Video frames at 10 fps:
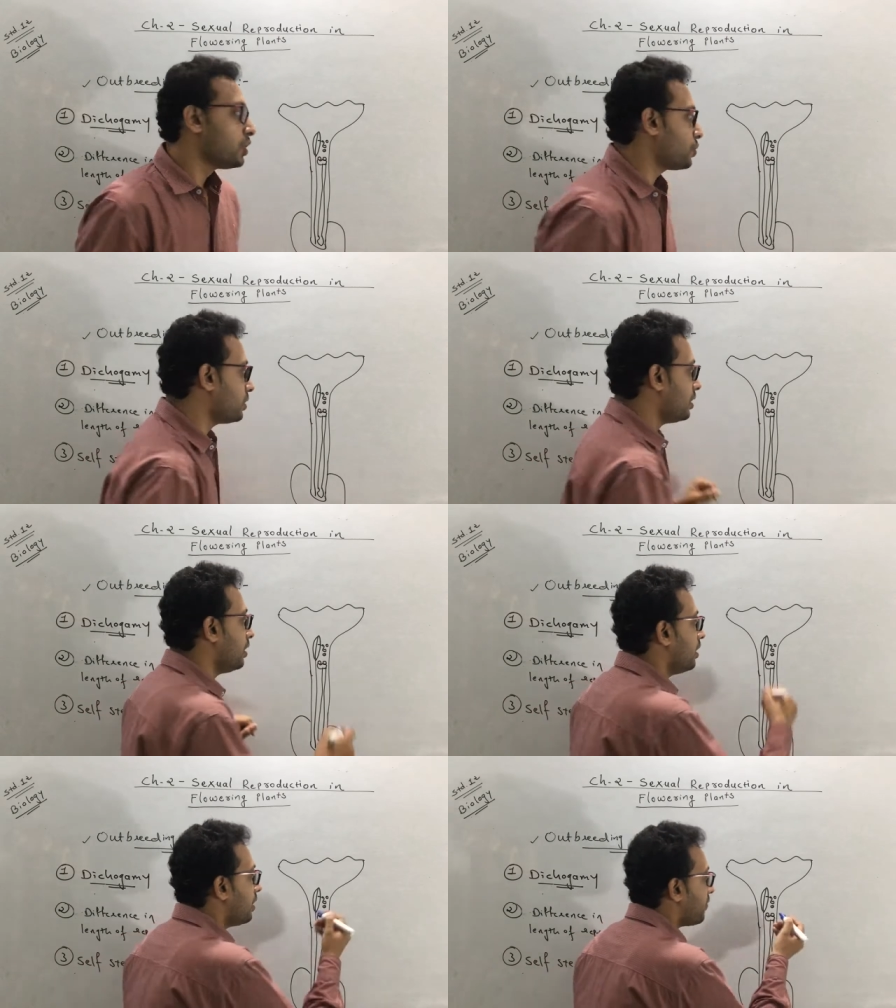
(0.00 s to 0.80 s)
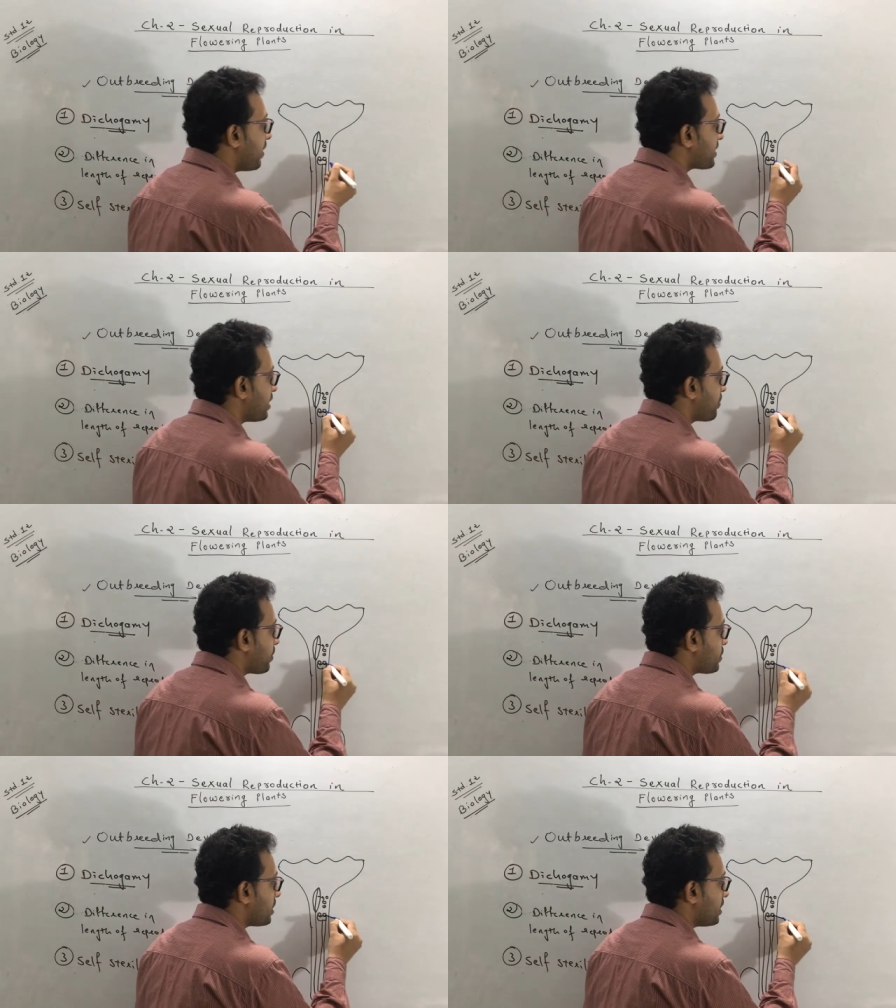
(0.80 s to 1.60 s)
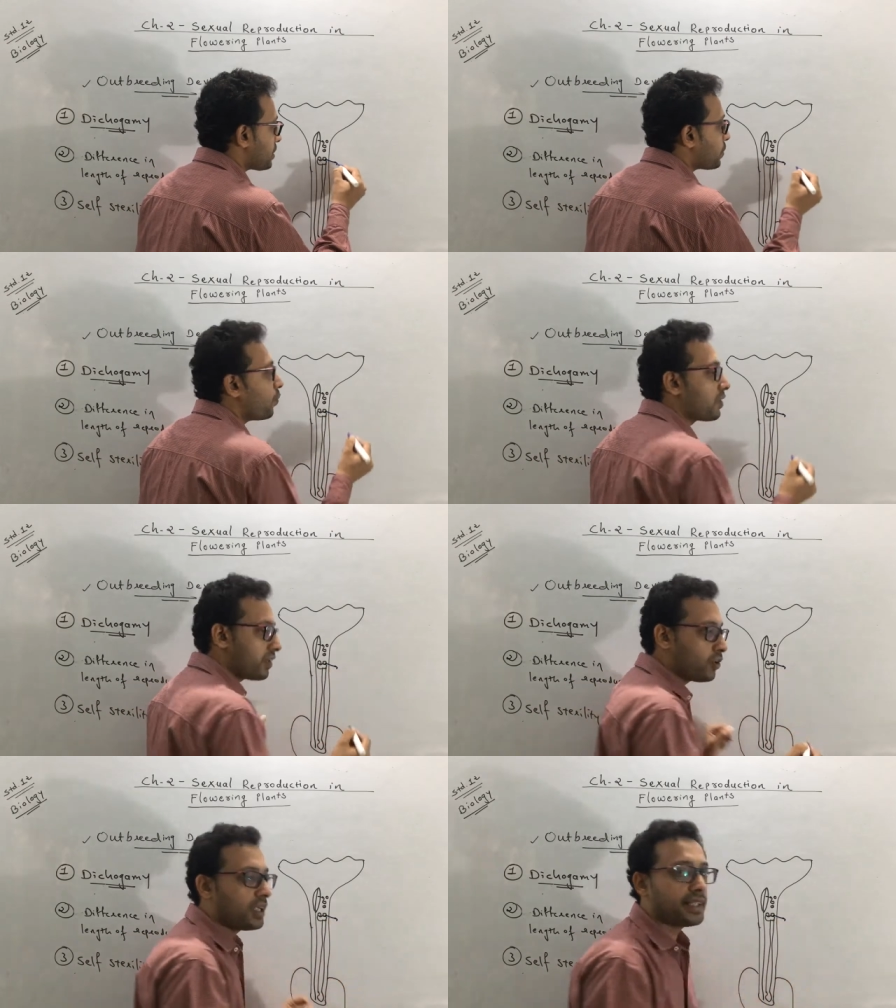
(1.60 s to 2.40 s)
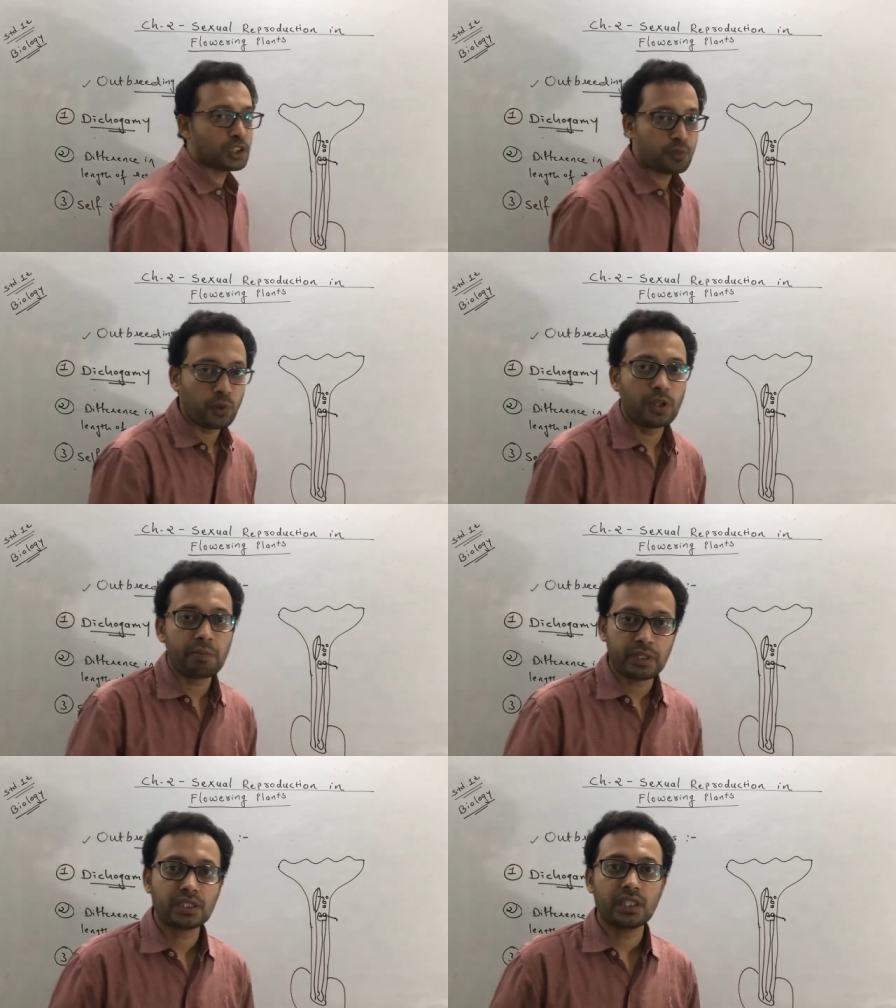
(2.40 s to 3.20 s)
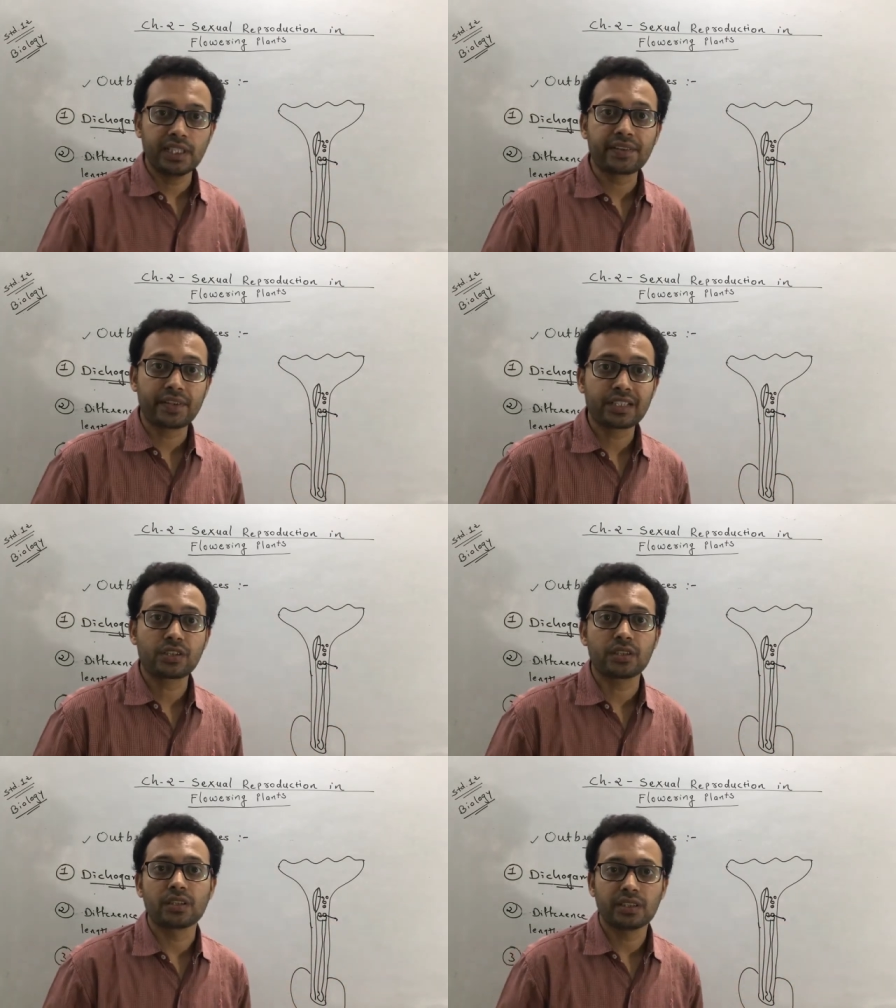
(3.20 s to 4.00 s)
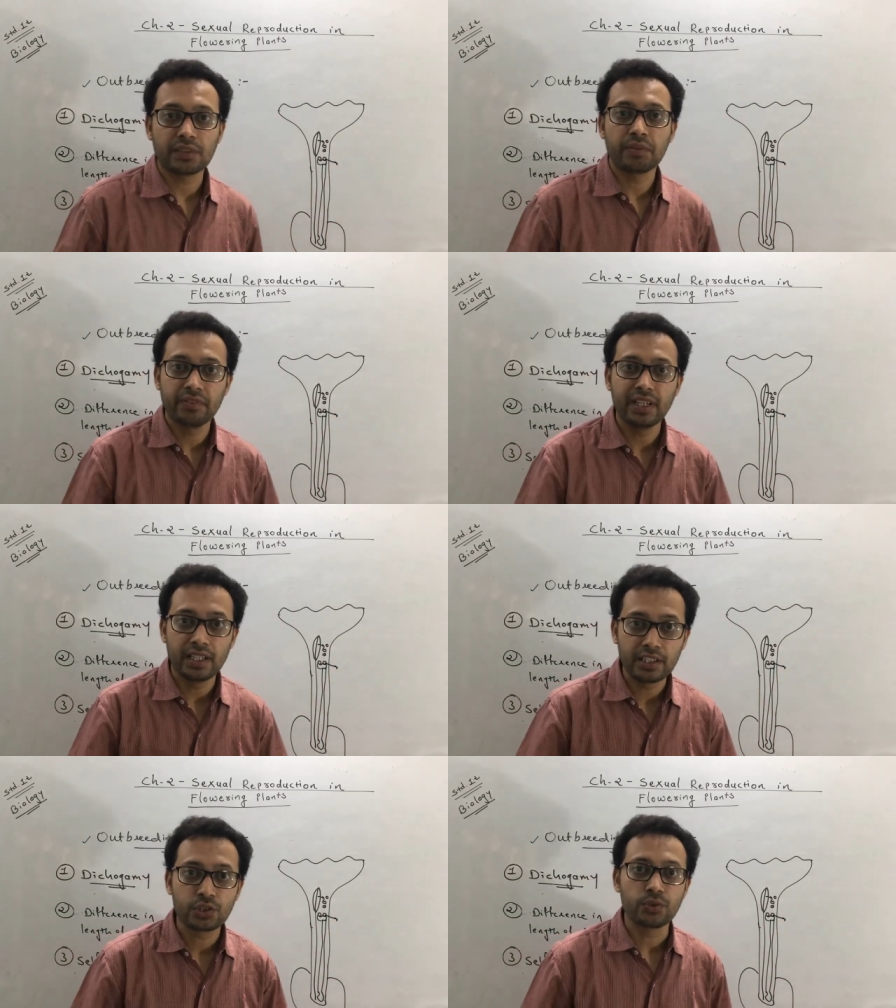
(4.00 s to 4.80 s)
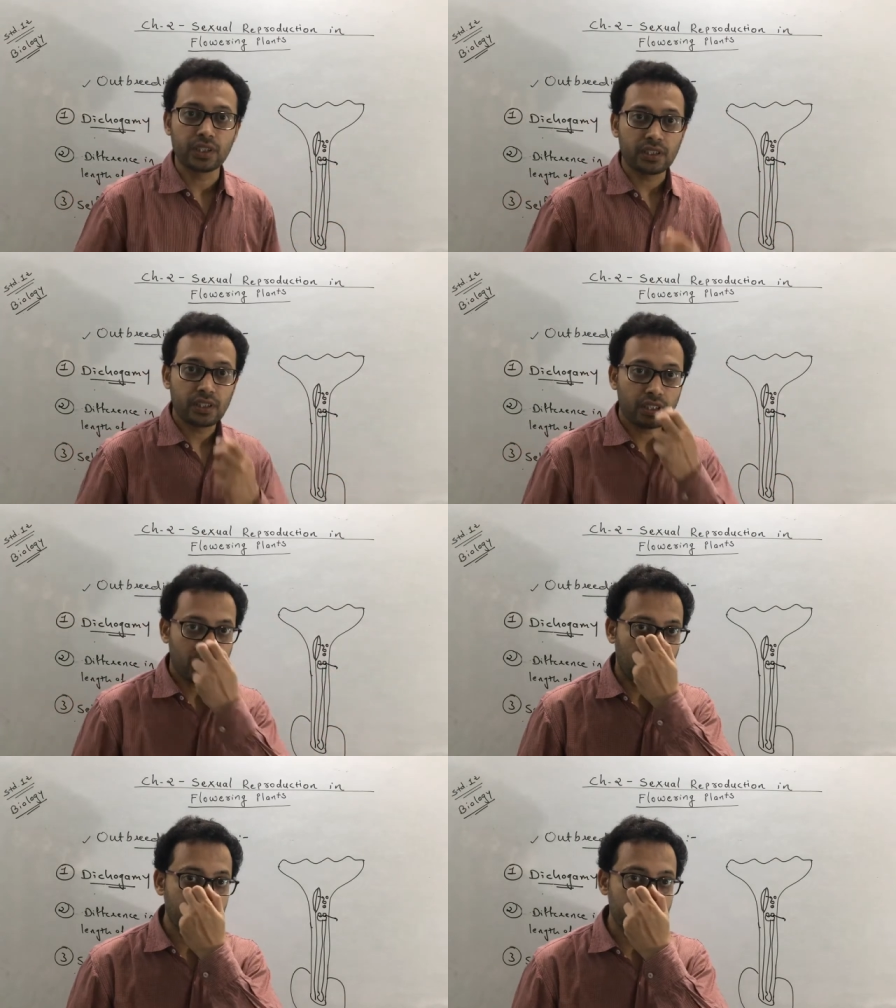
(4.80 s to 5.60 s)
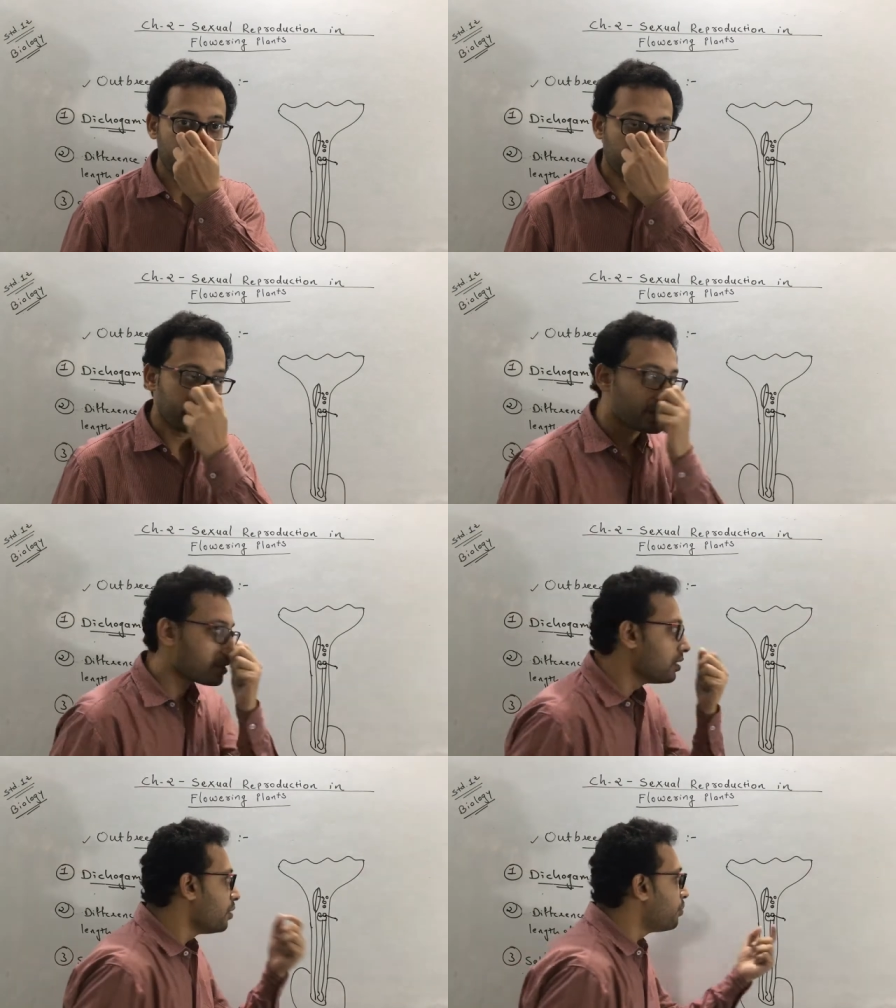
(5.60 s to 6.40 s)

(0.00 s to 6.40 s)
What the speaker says: So the further process, what we call it as pollen pistil interaction, that we will learn today how this happens.